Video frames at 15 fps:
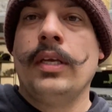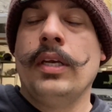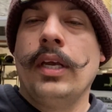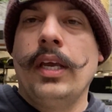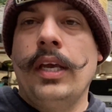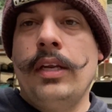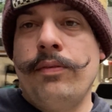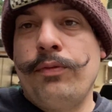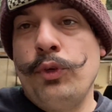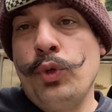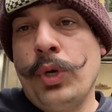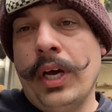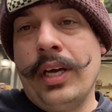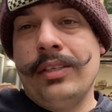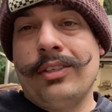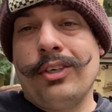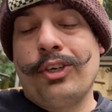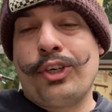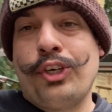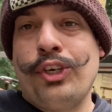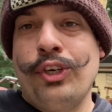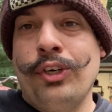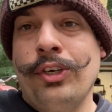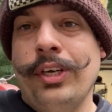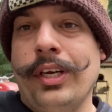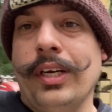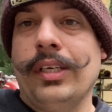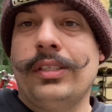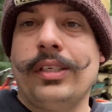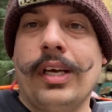if you guys are
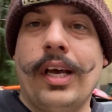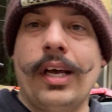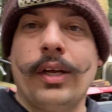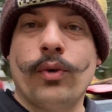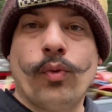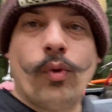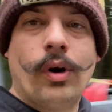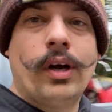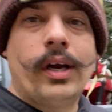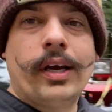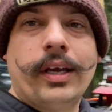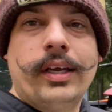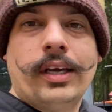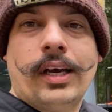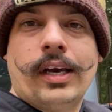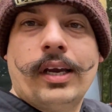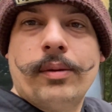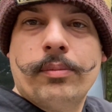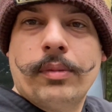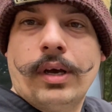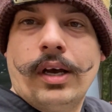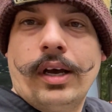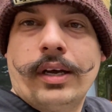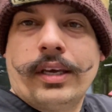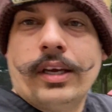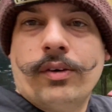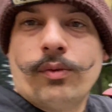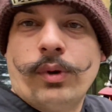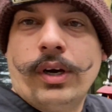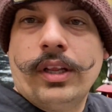curious on why I'm
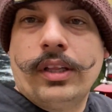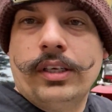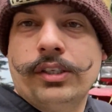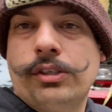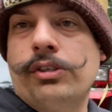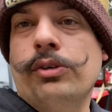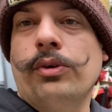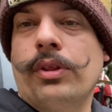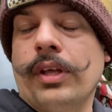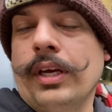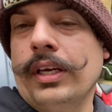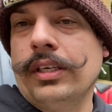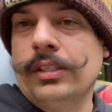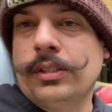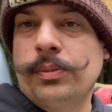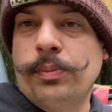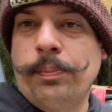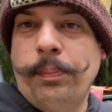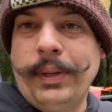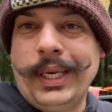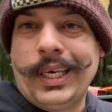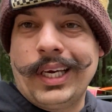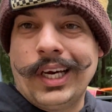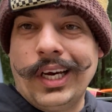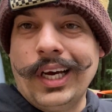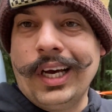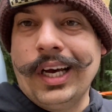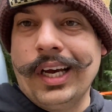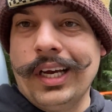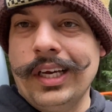getting rid of these two things,
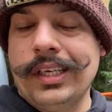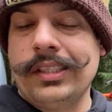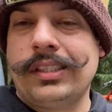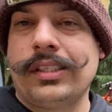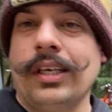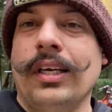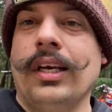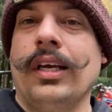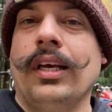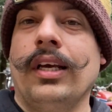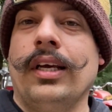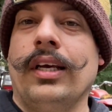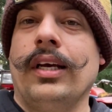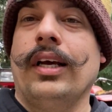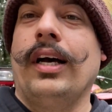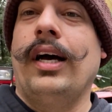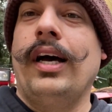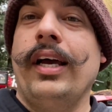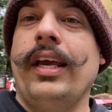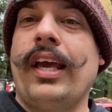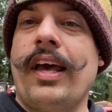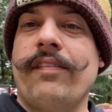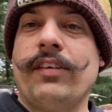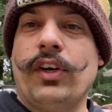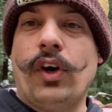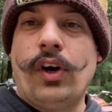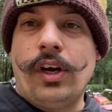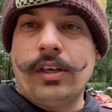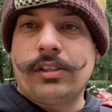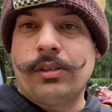because I have an
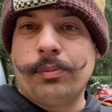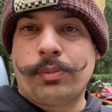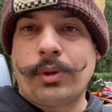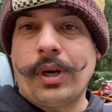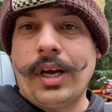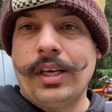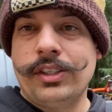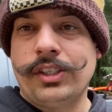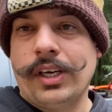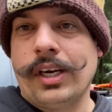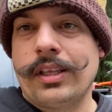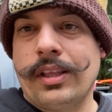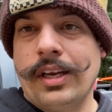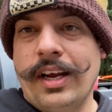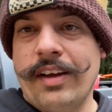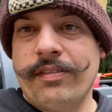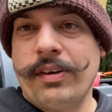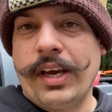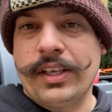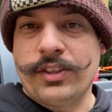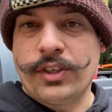awesome project that I've had